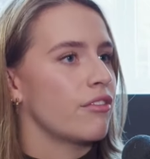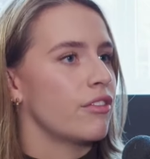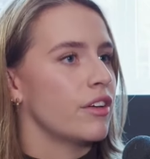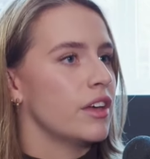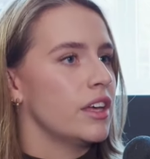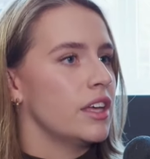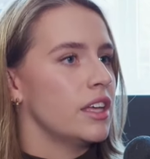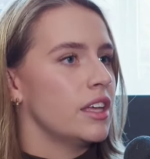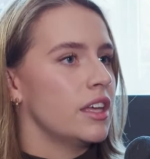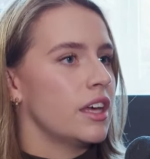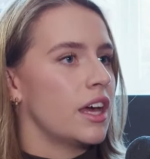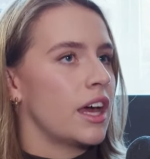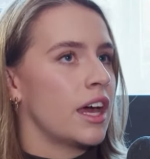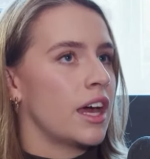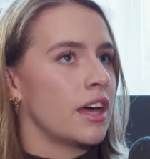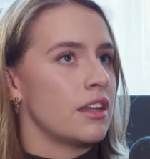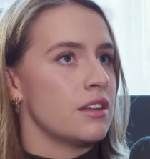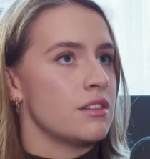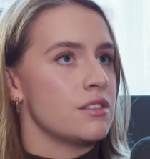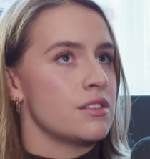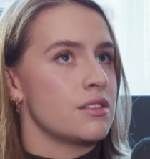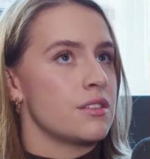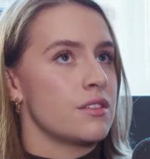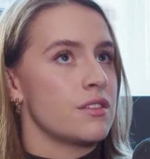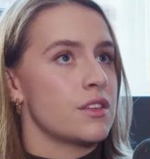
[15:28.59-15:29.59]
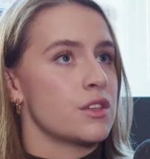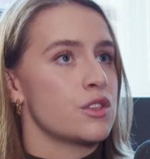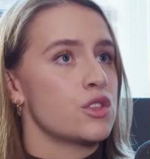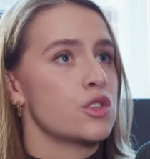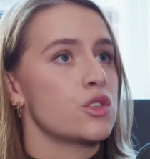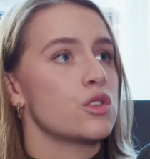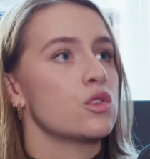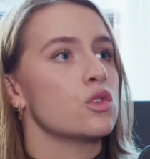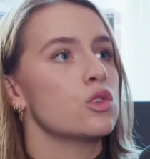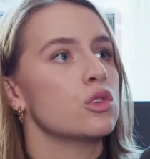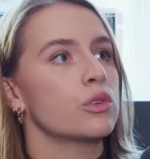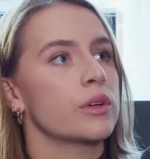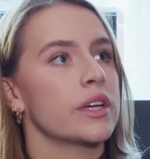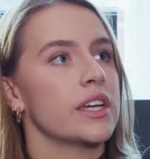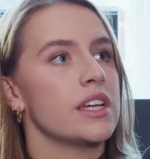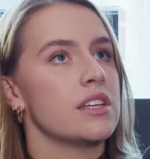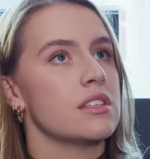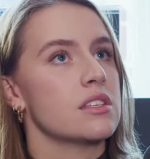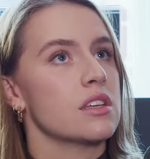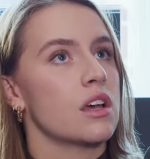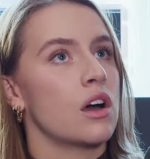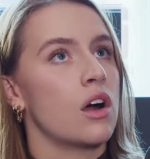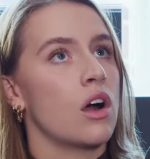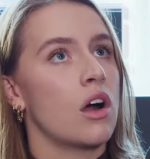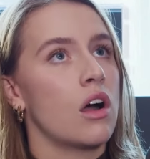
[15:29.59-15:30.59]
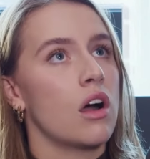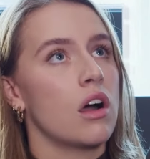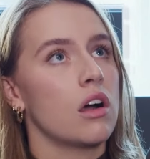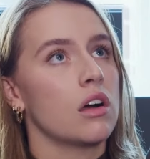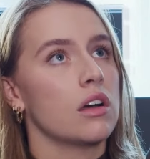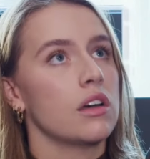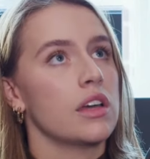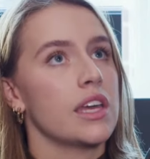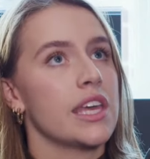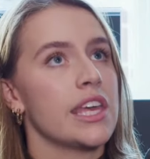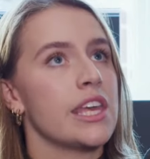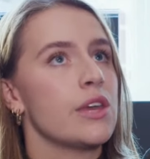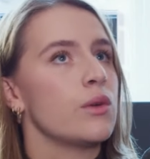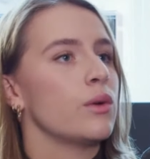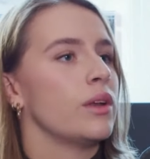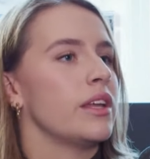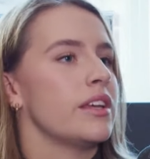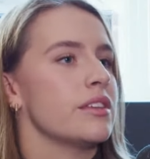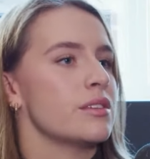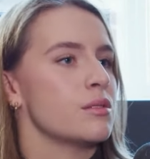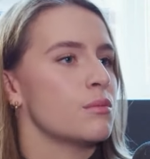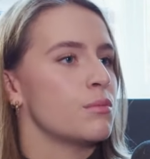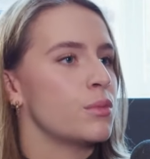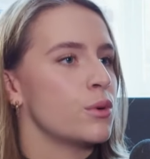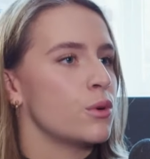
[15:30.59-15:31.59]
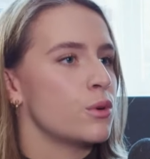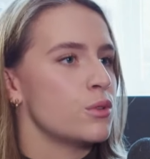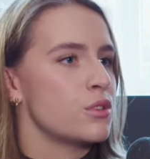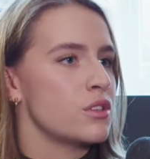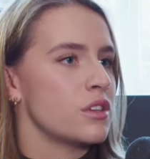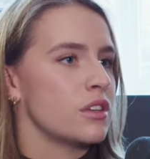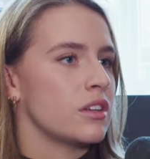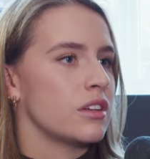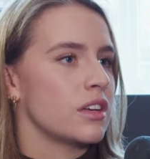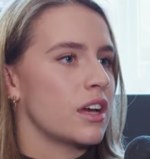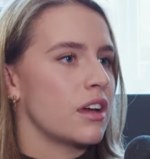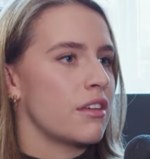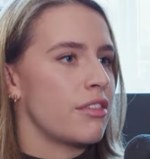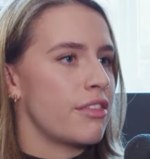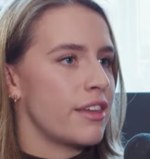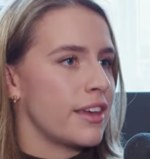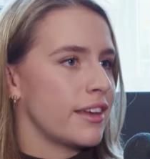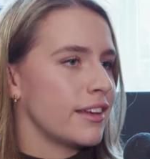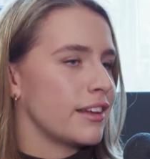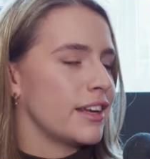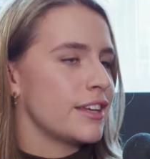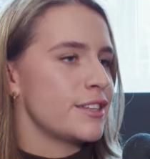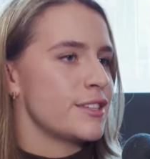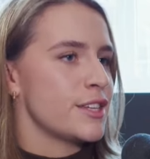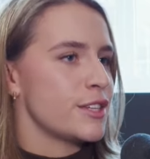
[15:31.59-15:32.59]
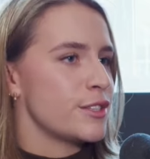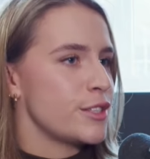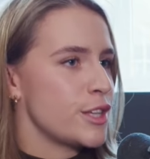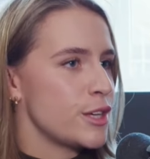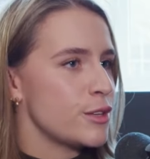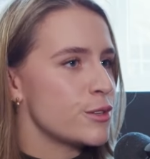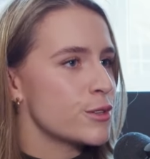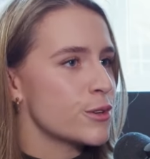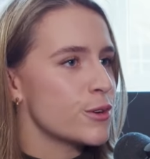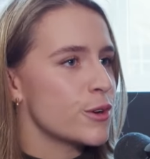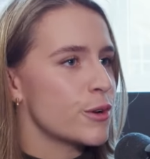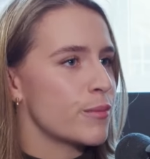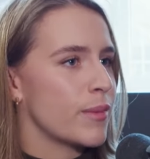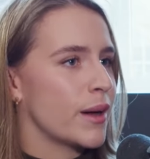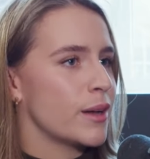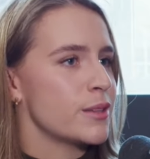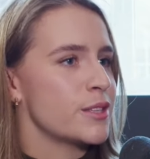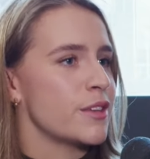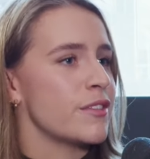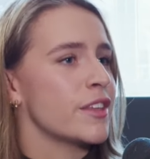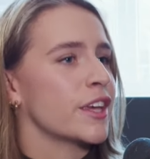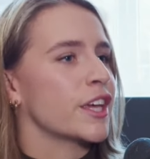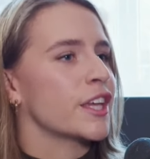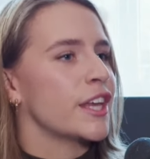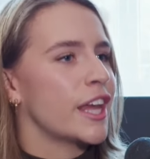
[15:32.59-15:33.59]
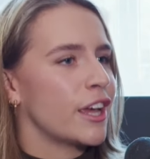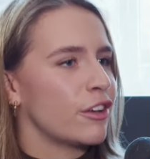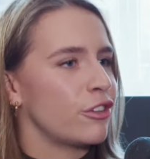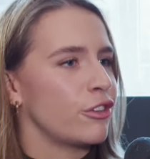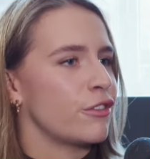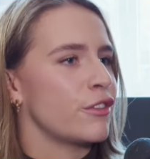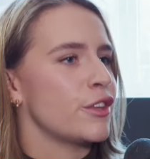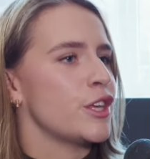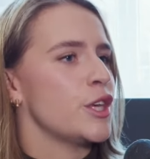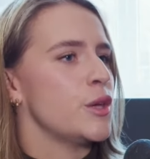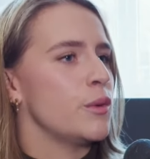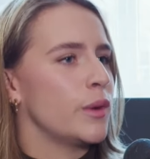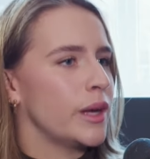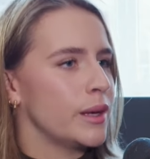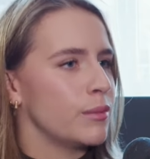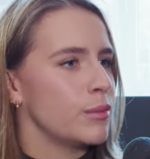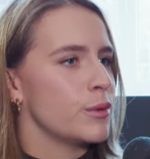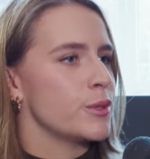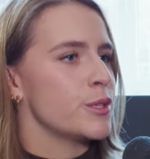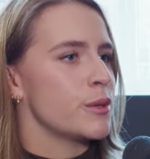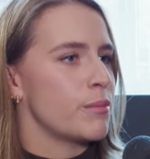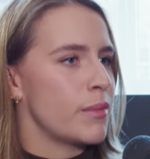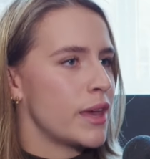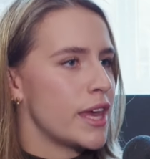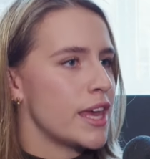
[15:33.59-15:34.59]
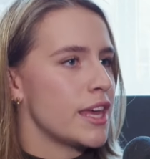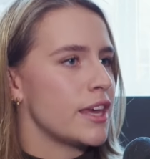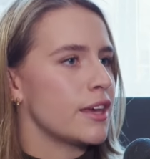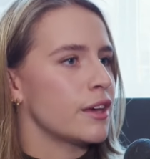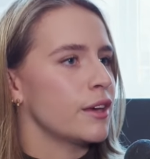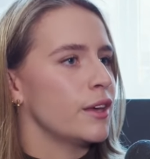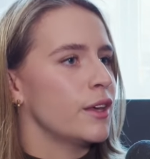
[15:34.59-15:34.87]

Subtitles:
And the stories are equally as important, I think, listening to you talk about it and the connection that you were able to make